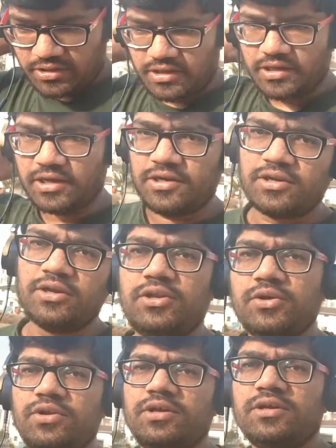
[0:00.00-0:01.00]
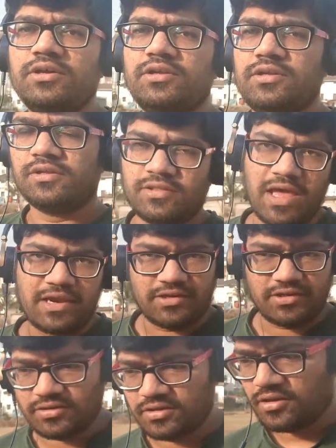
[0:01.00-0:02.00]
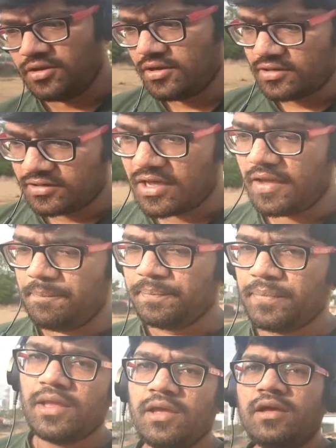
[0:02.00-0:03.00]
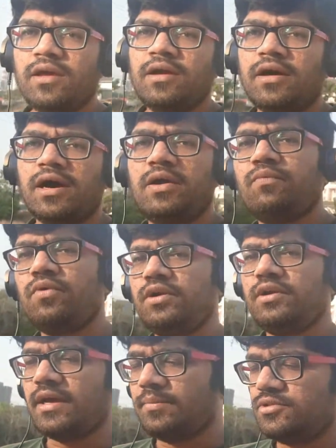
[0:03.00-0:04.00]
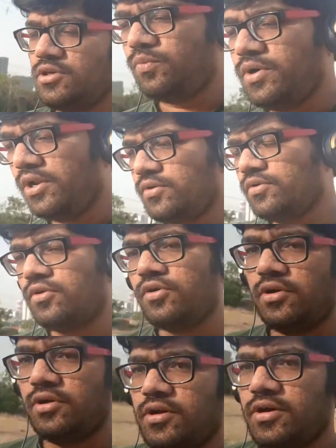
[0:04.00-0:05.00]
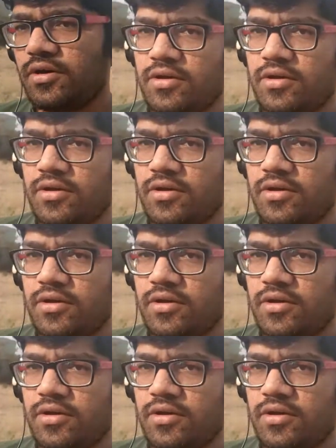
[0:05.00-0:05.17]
and during that time I would capture a video on